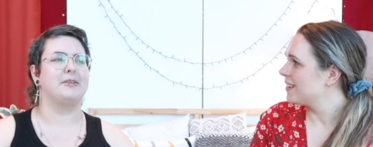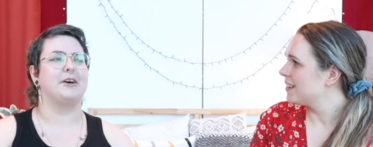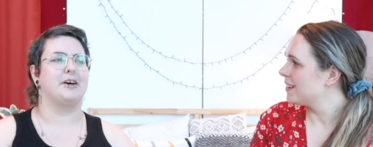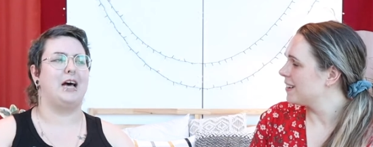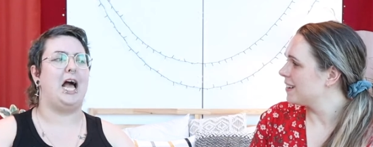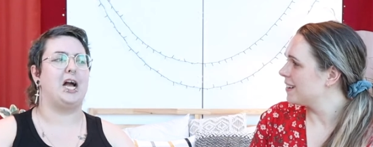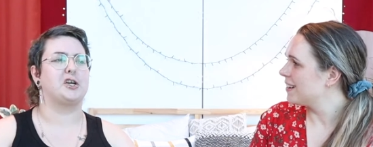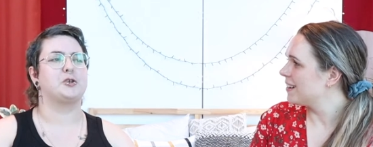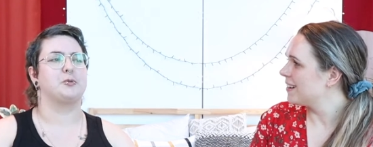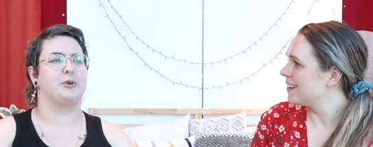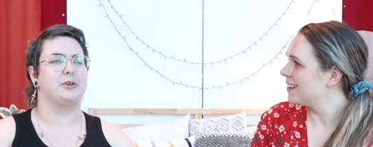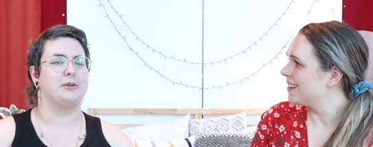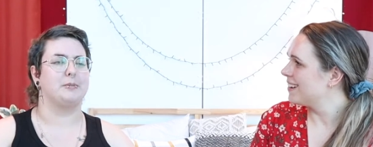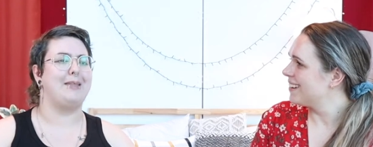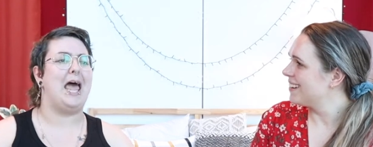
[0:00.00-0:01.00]
Speaker 1: the
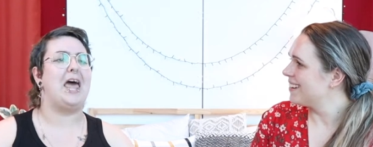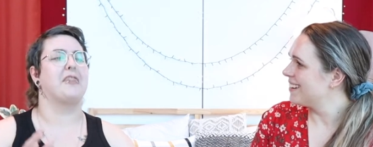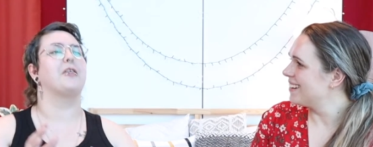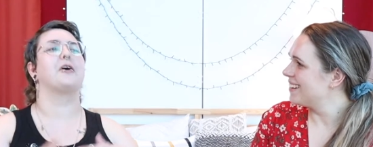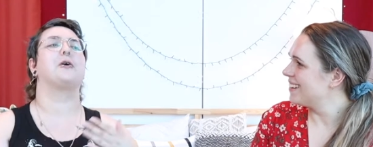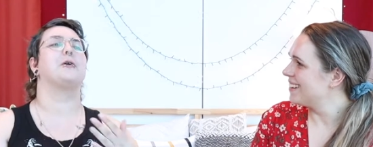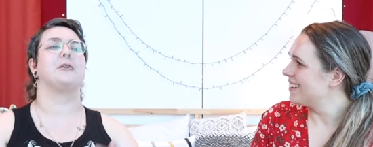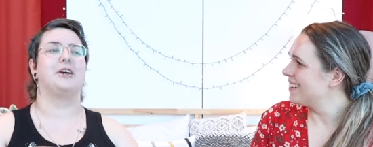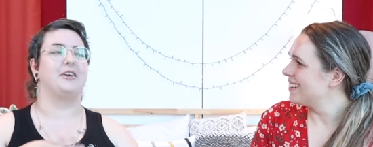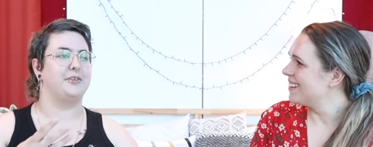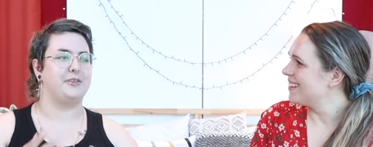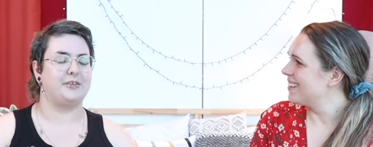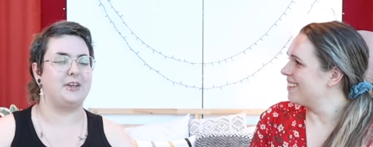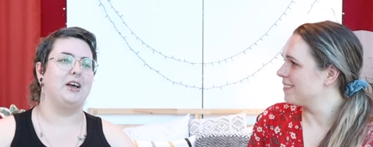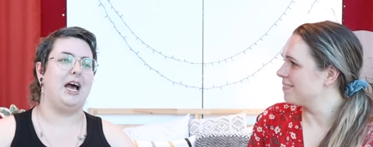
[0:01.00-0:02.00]
actual
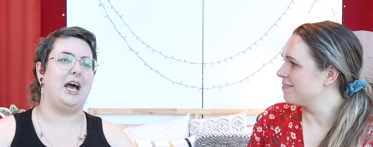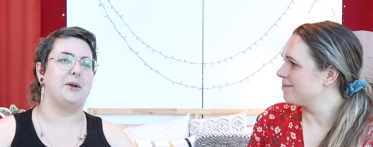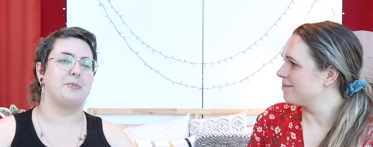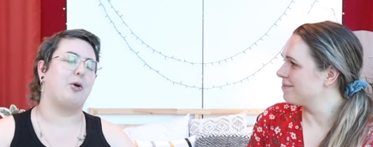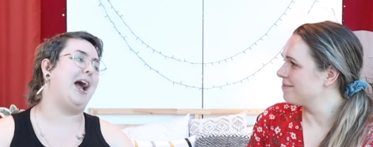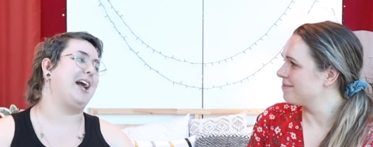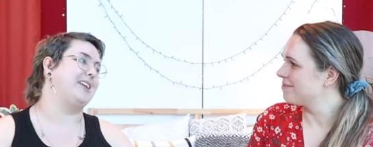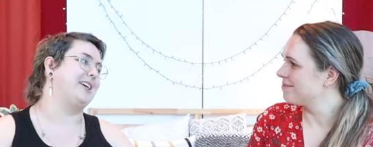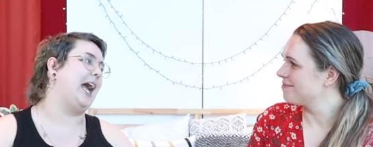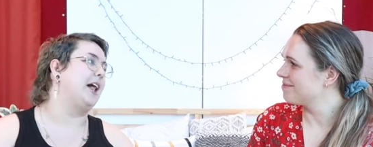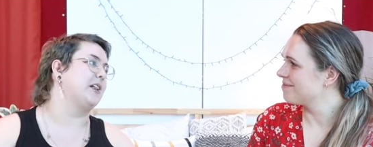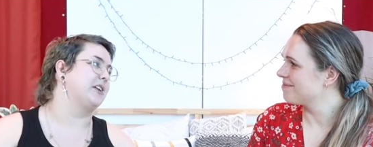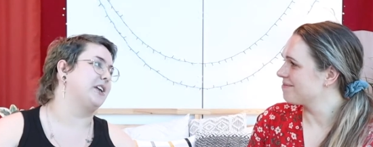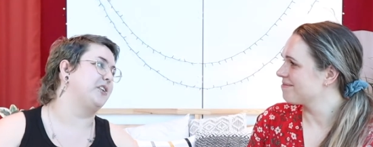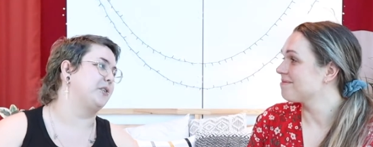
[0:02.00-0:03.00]
ethicalness and
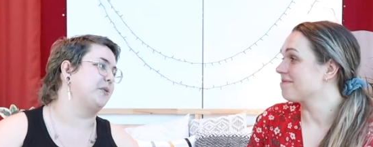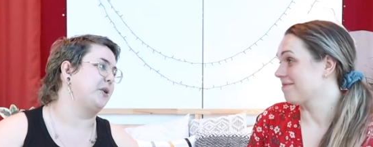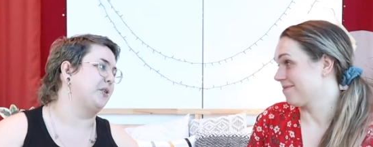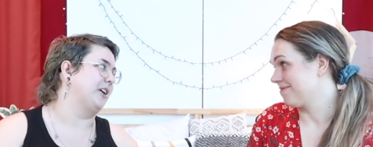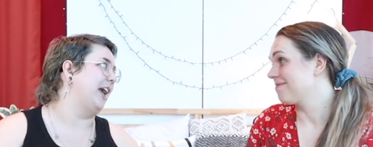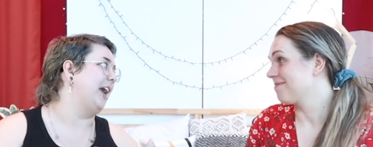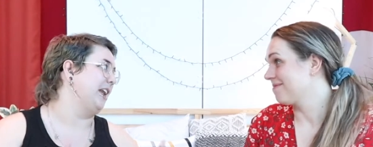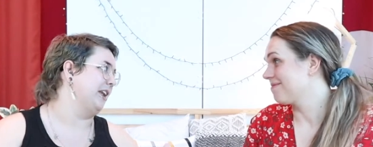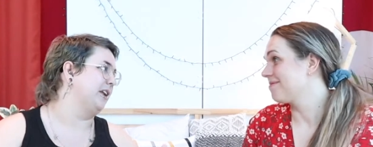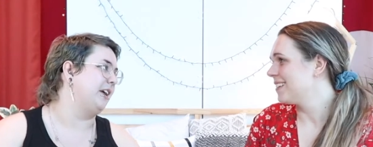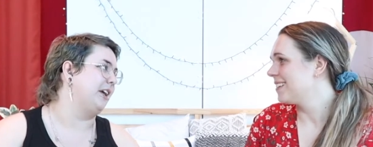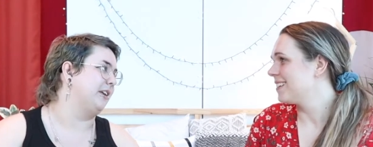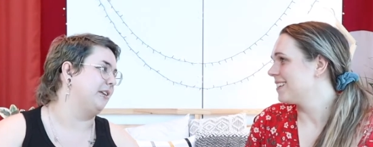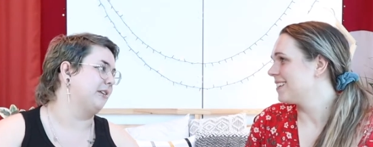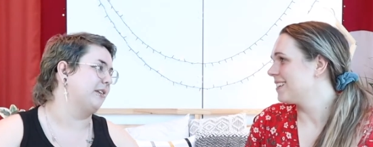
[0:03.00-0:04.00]
practicalities of using heat in,
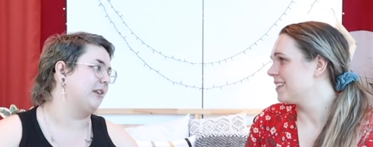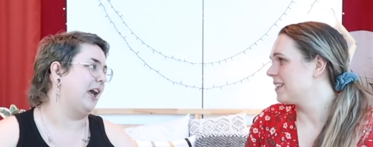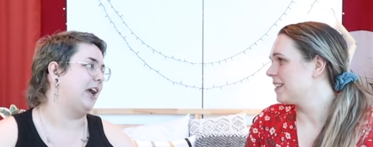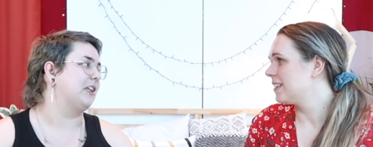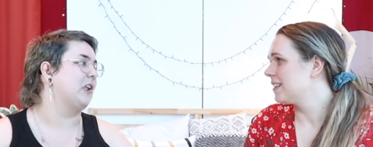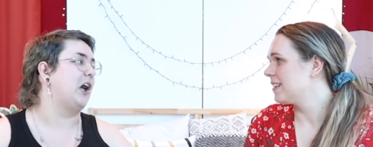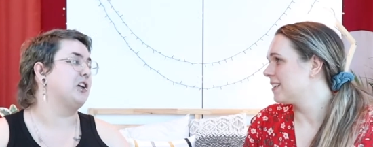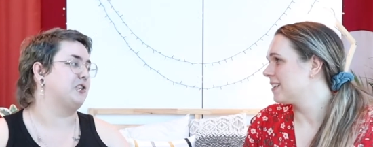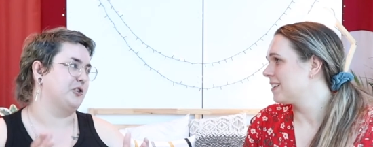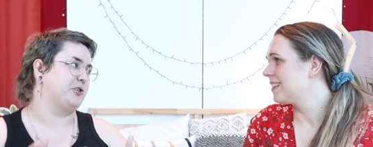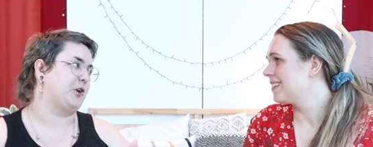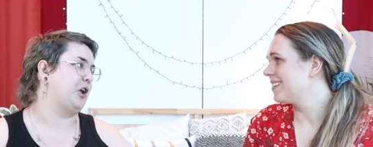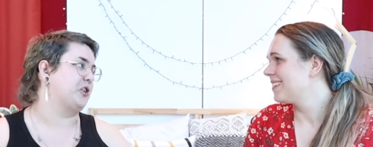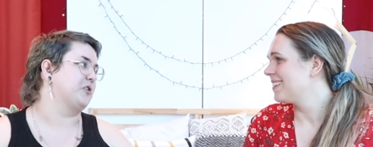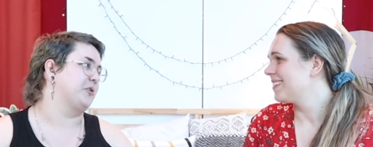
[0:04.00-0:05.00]
in like larger
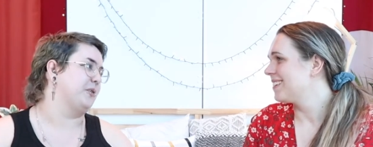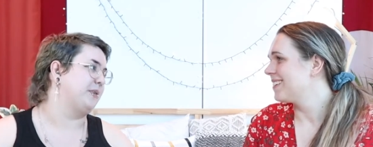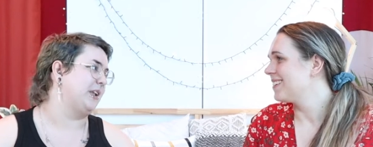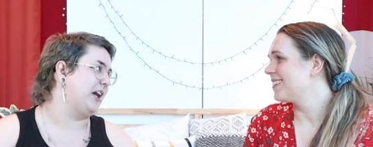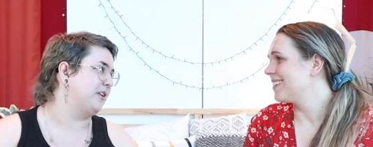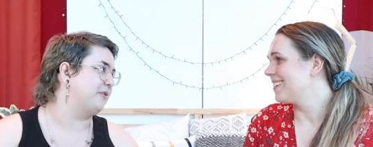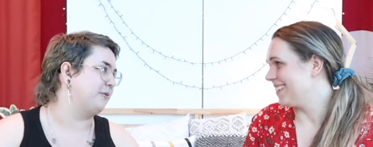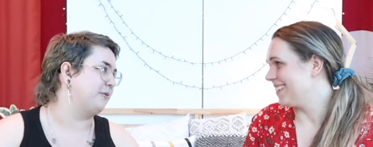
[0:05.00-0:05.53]
structures of life.